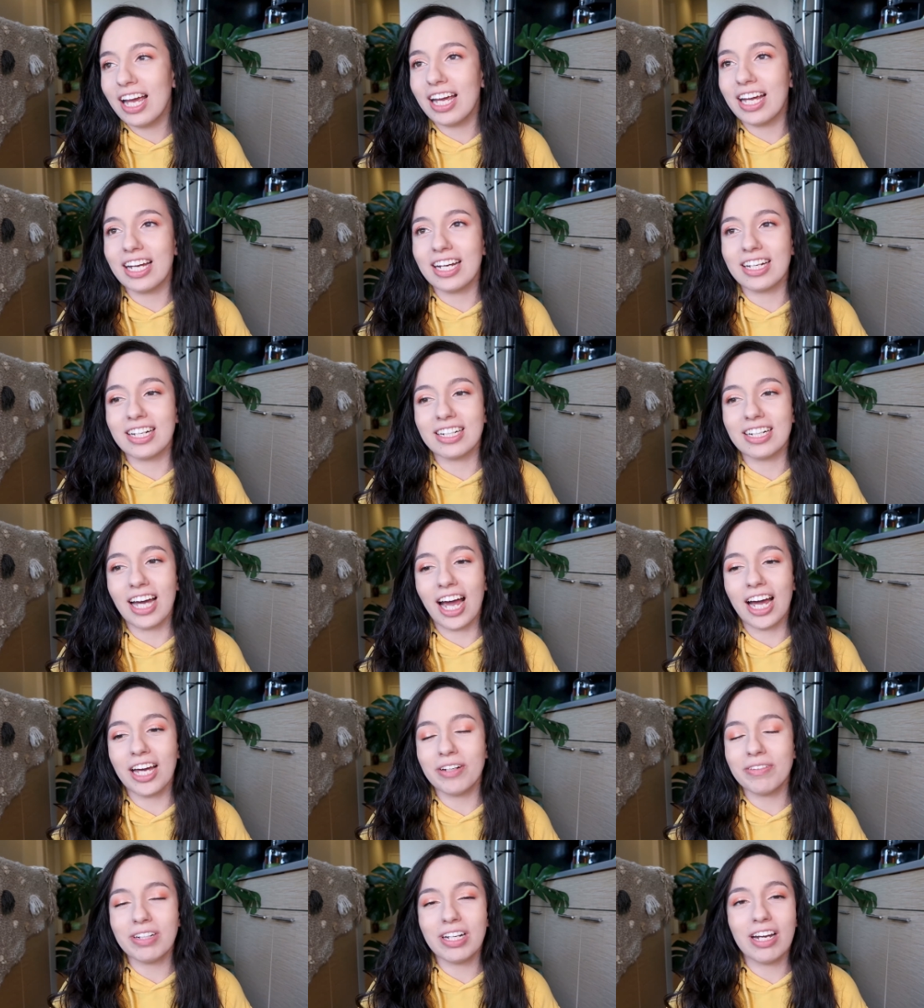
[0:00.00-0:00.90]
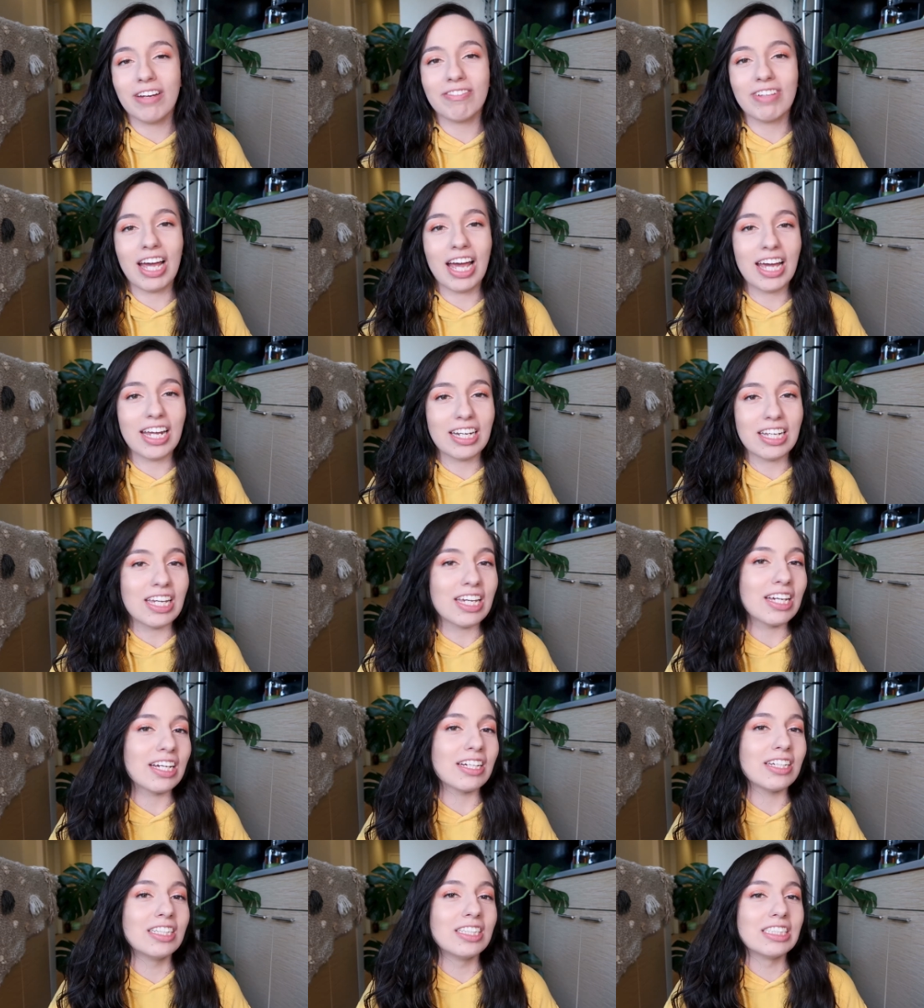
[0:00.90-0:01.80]
and I don't have
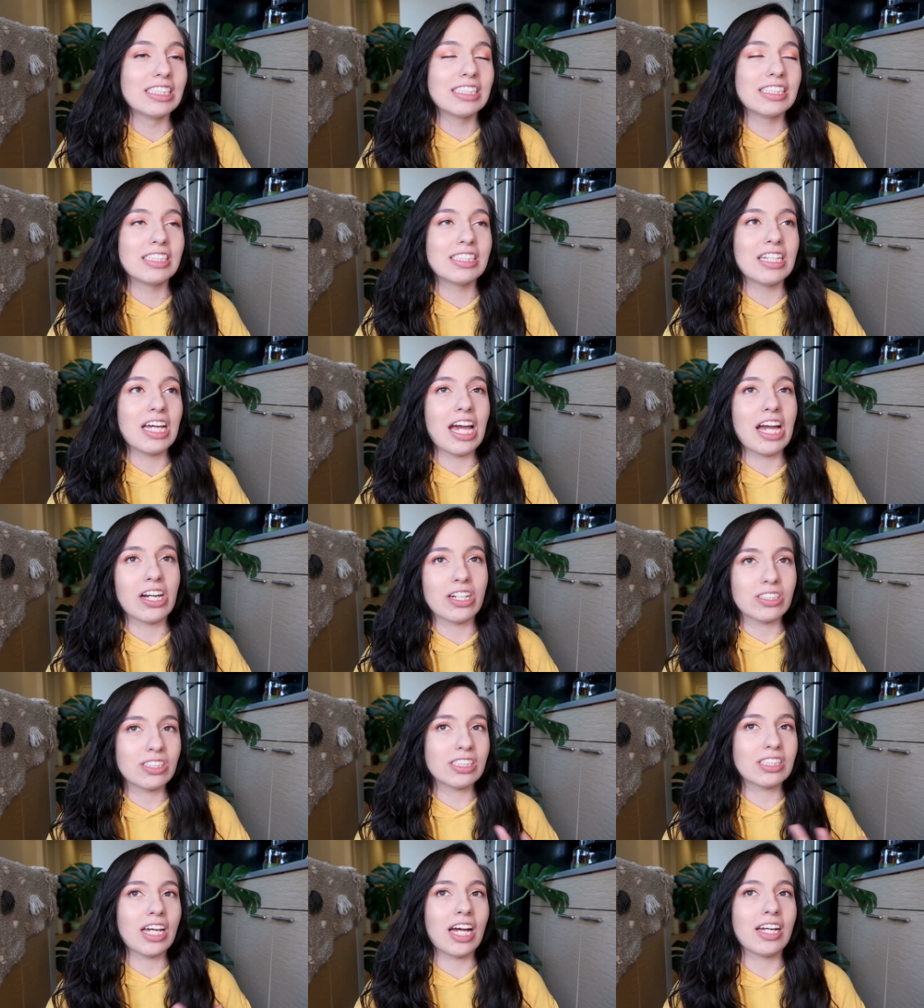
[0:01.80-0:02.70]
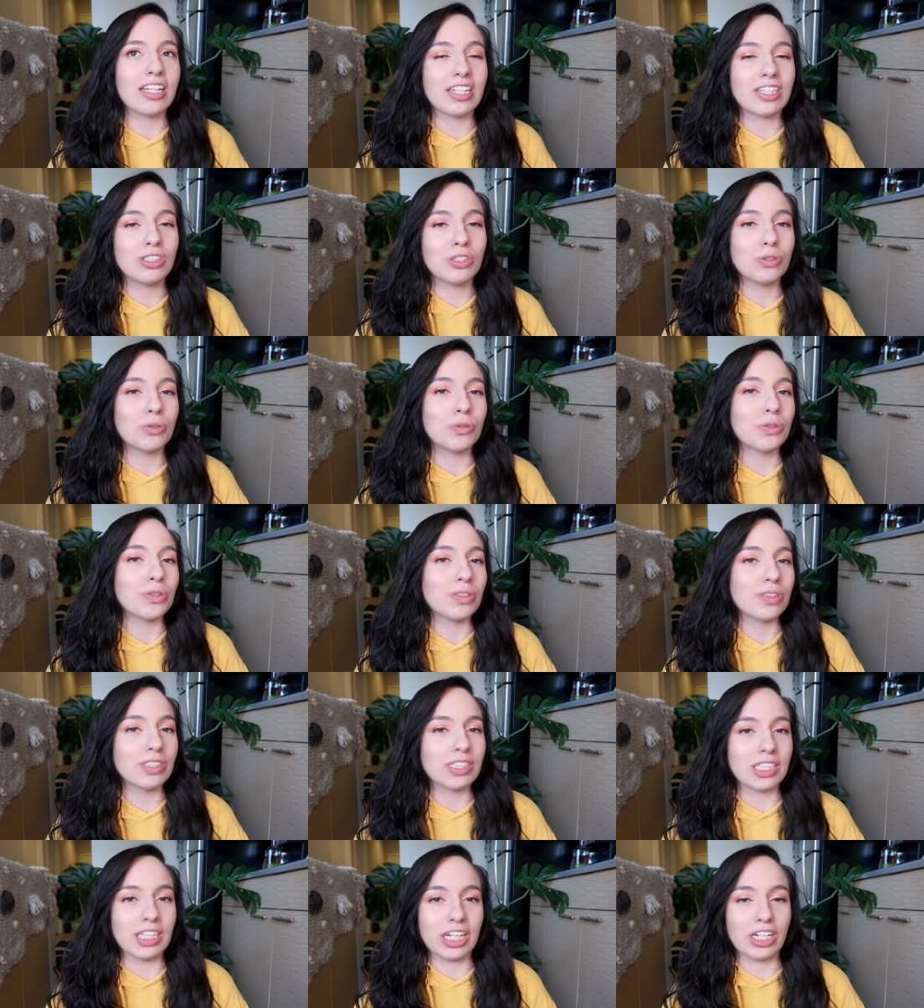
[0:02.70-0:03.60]
any hairstyling
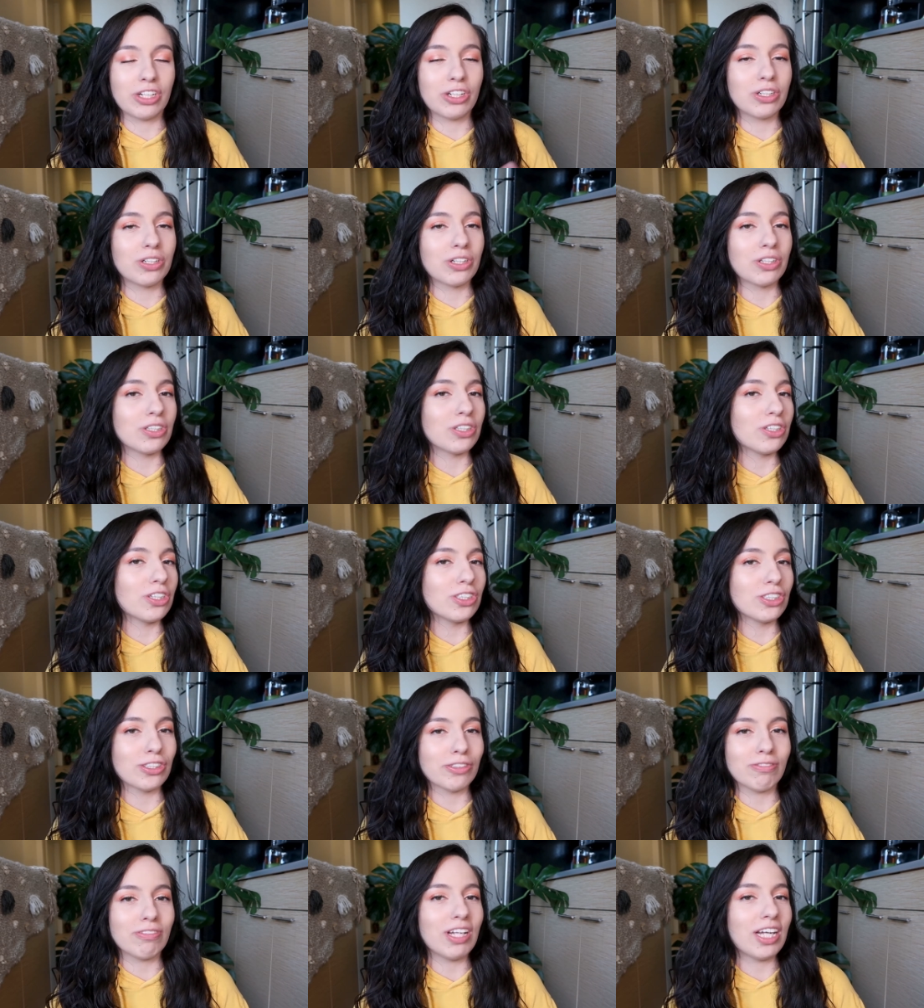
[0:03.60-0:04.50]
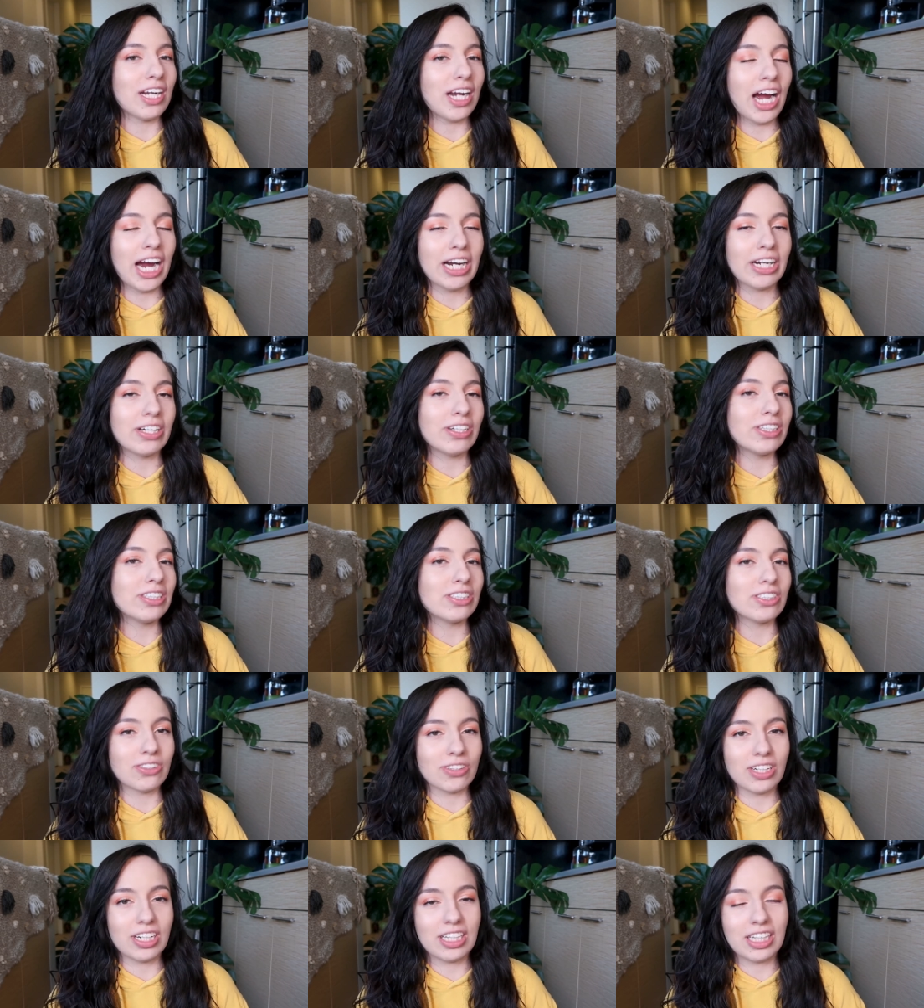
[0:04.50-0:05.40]
tools like curlers or flat irons
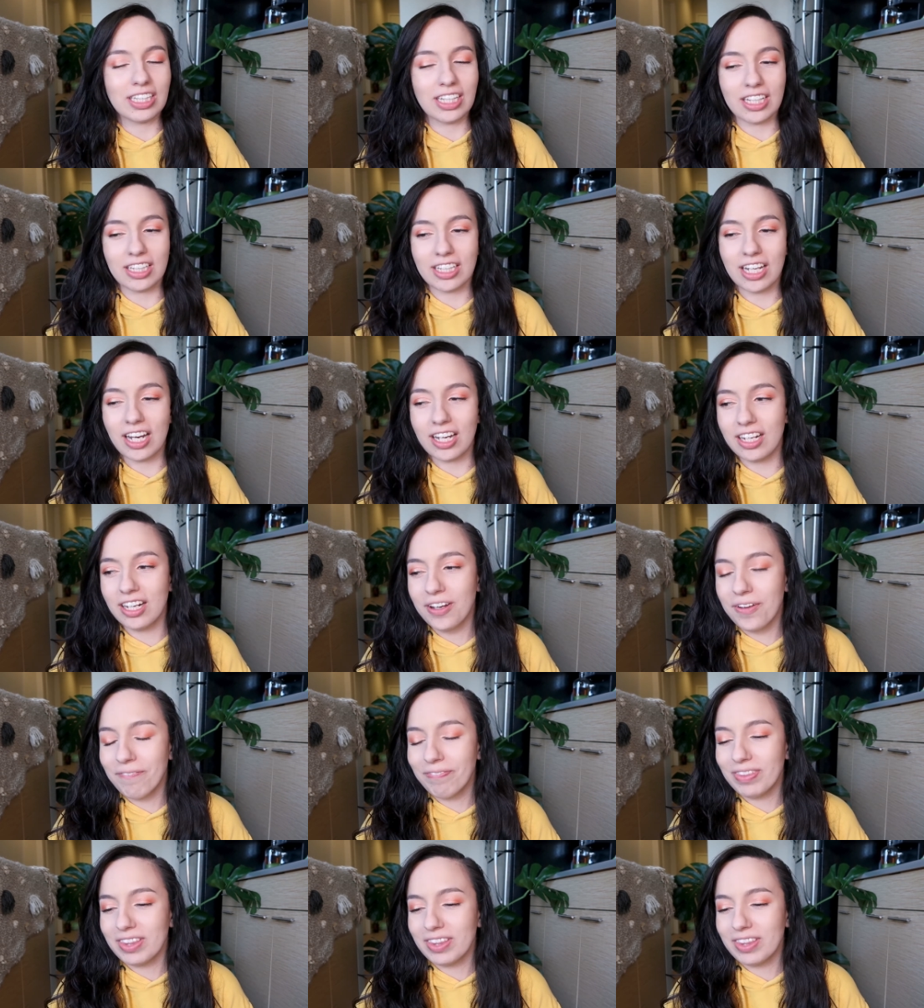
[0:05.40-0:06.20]
or anything like that.